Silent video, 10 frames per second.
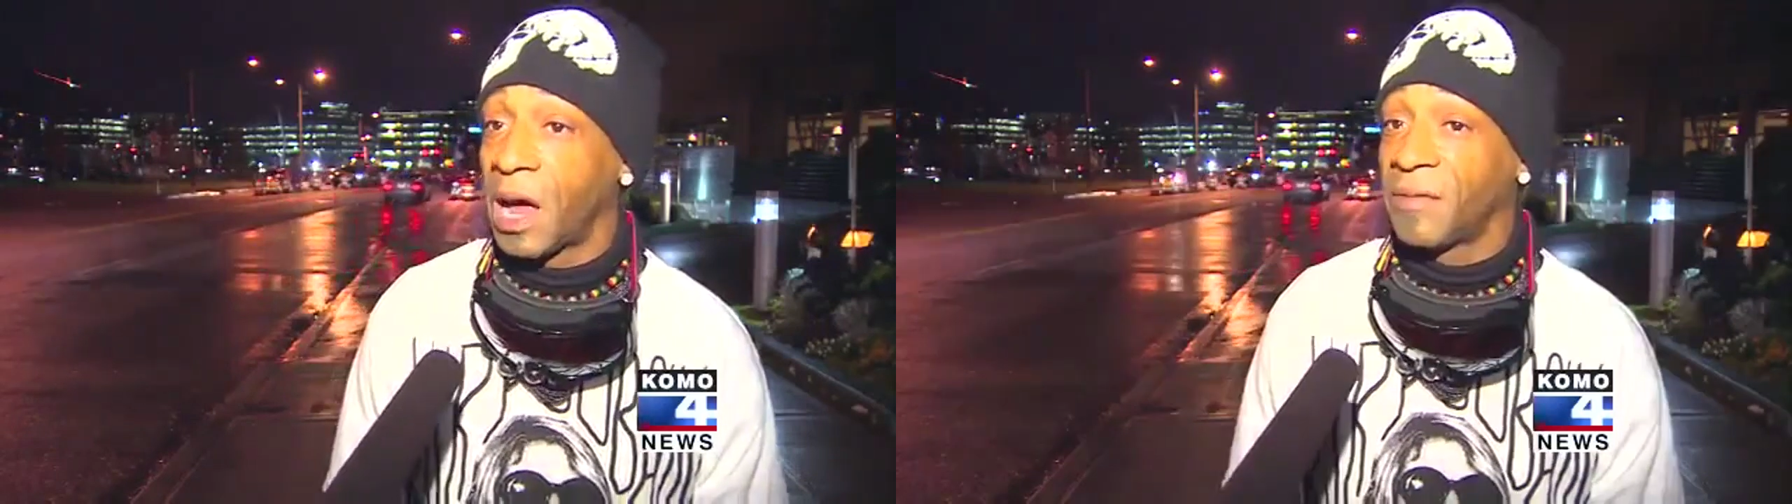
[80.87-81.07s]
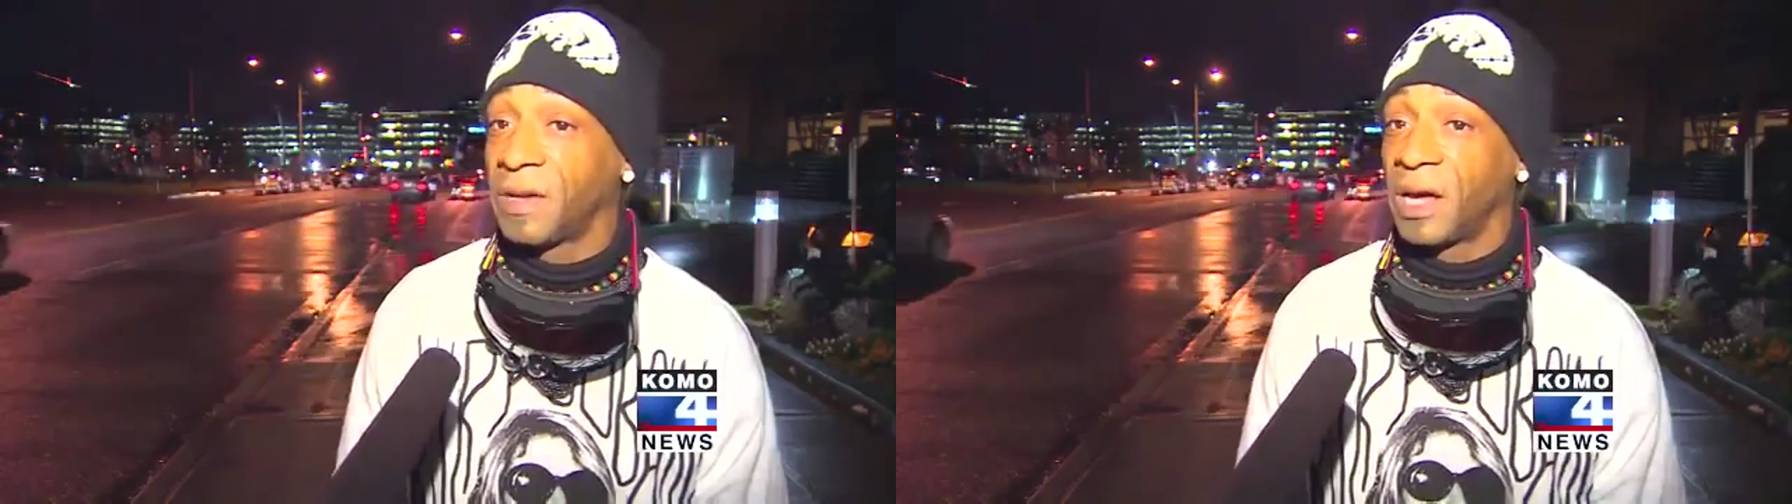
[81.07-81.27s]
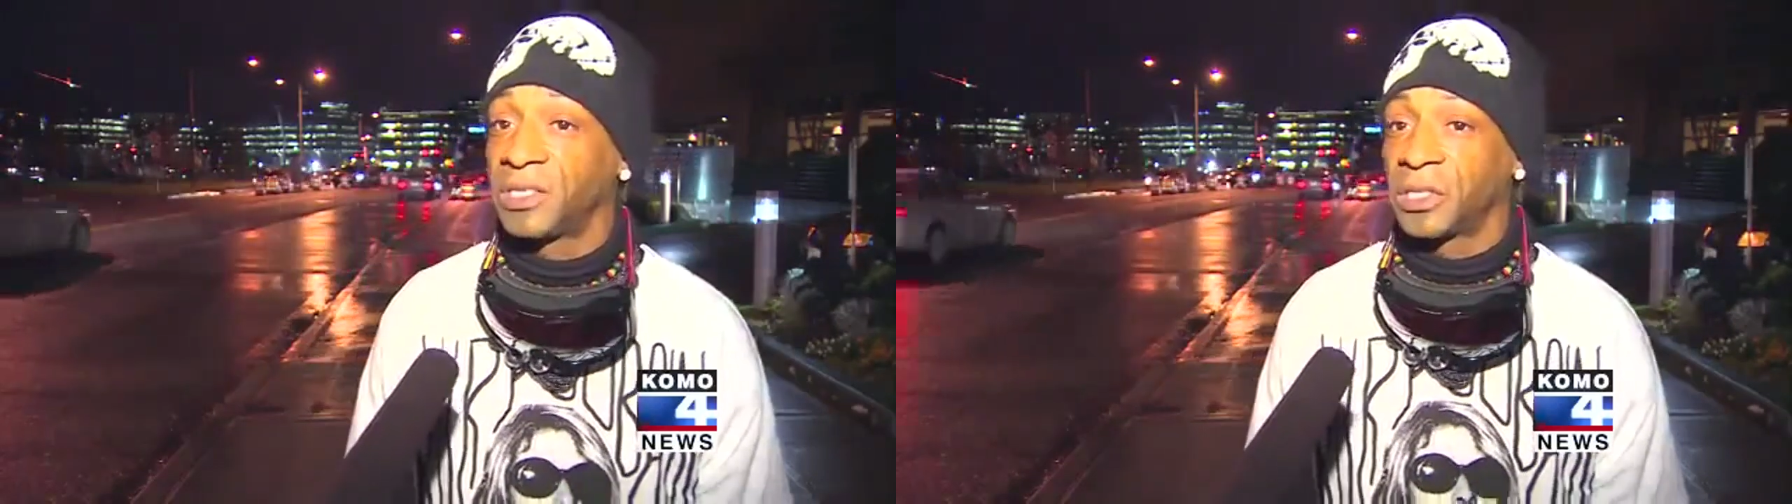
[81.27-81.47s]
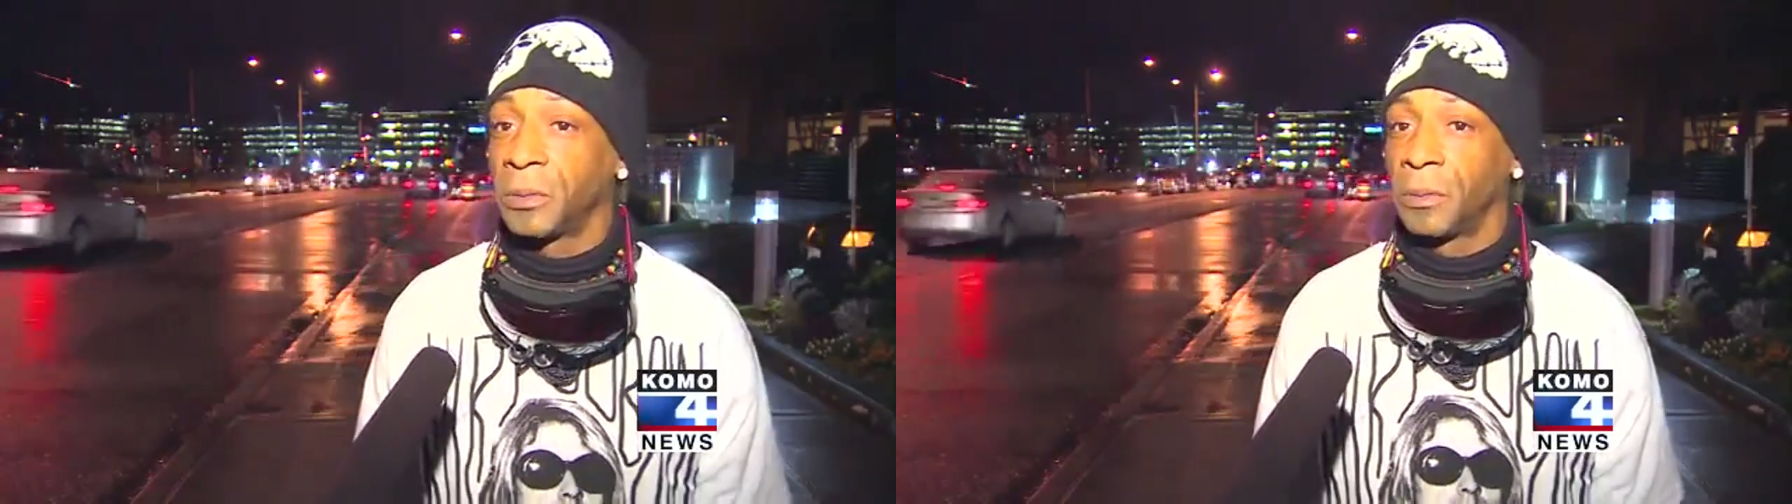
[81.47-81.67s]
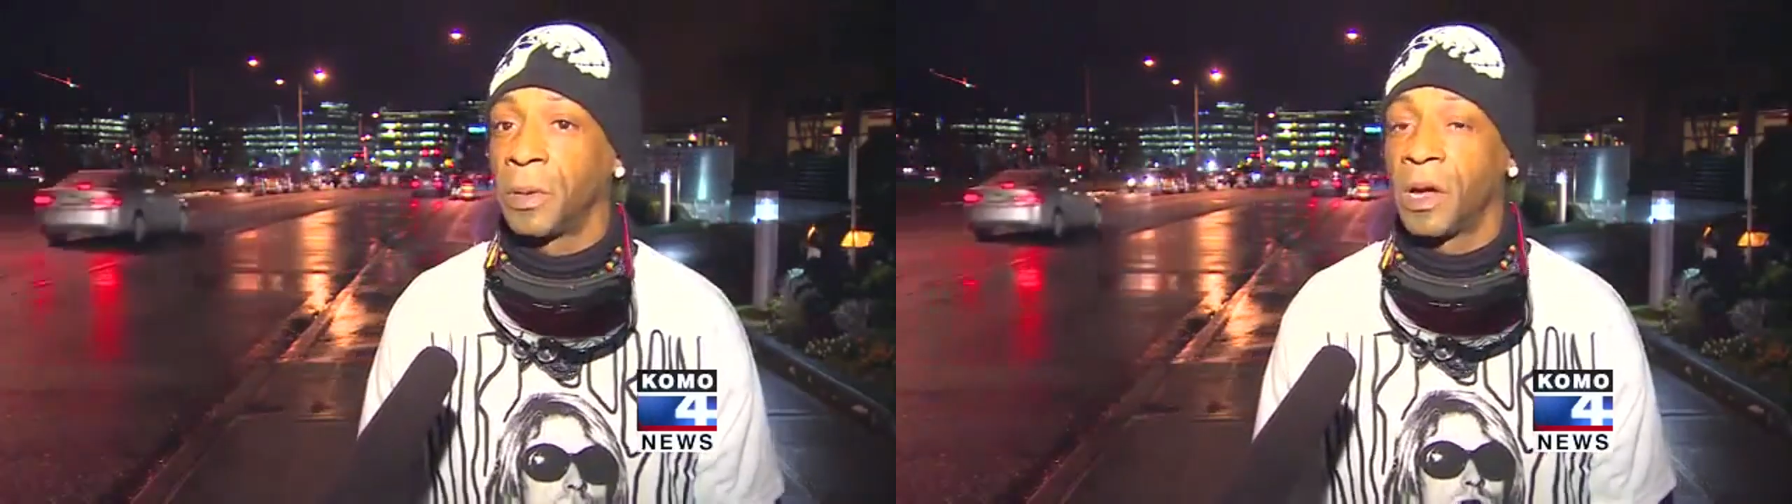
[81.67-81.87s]
Live
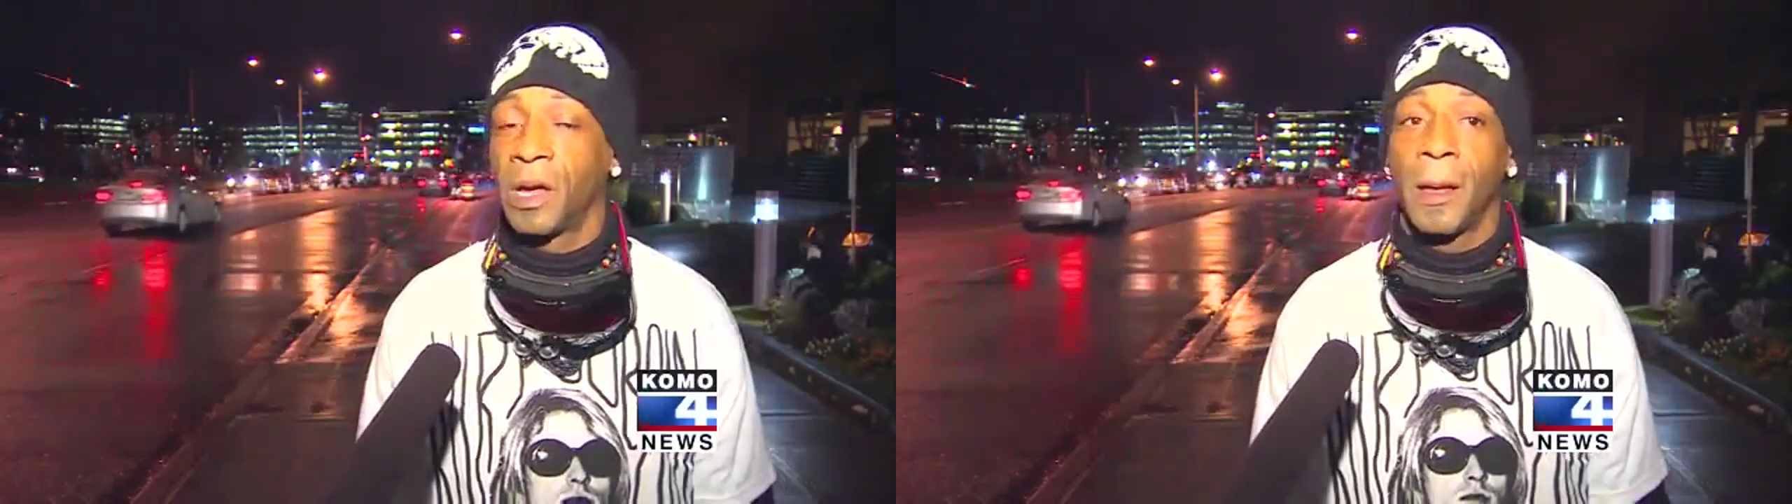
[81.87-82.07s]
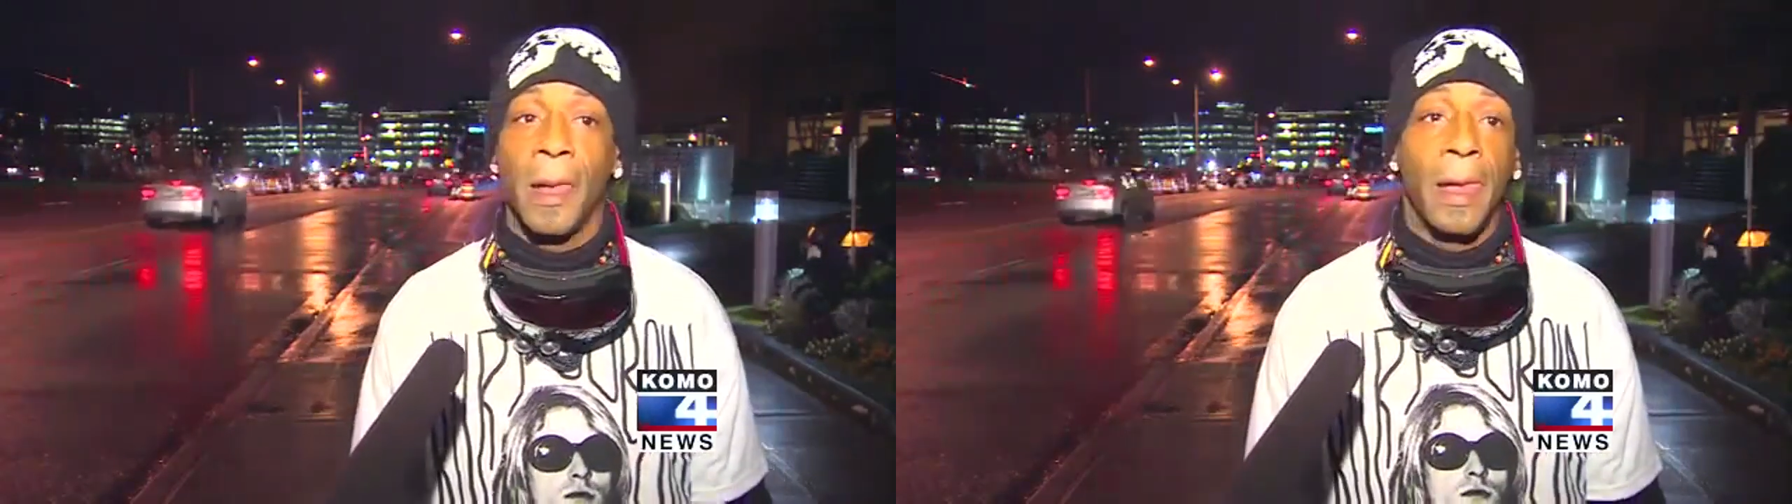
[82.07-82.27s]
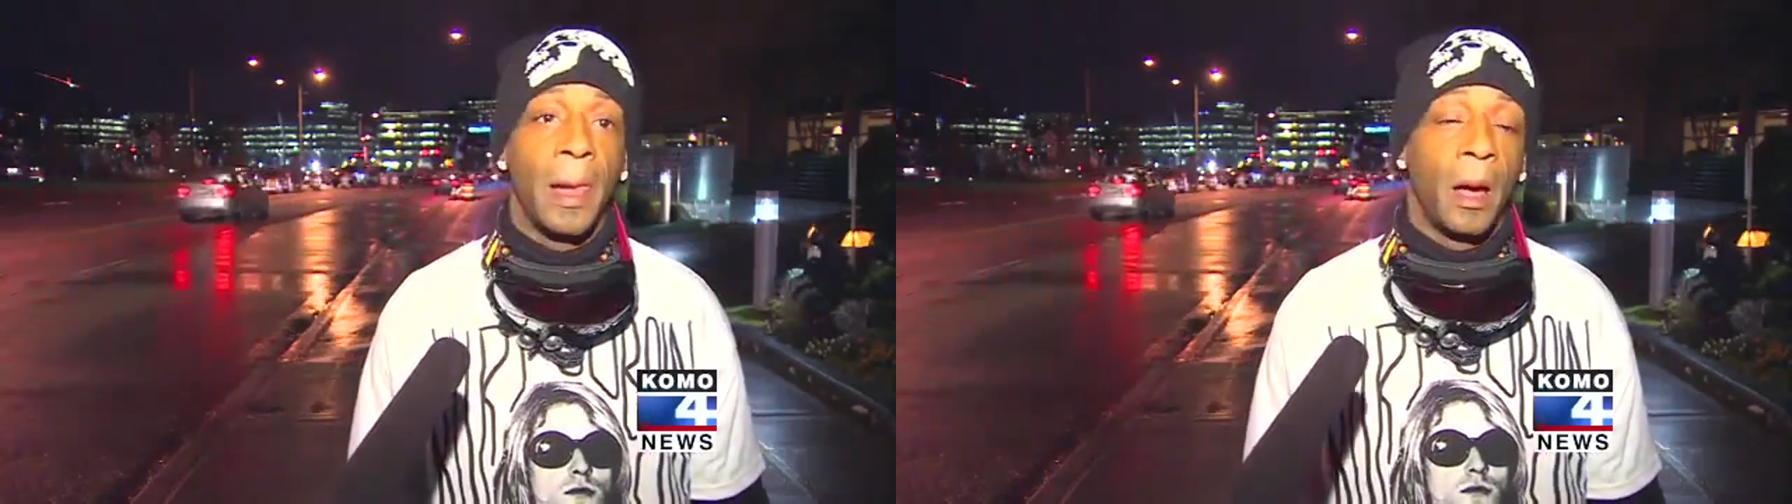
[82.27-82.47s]
Nation. Katt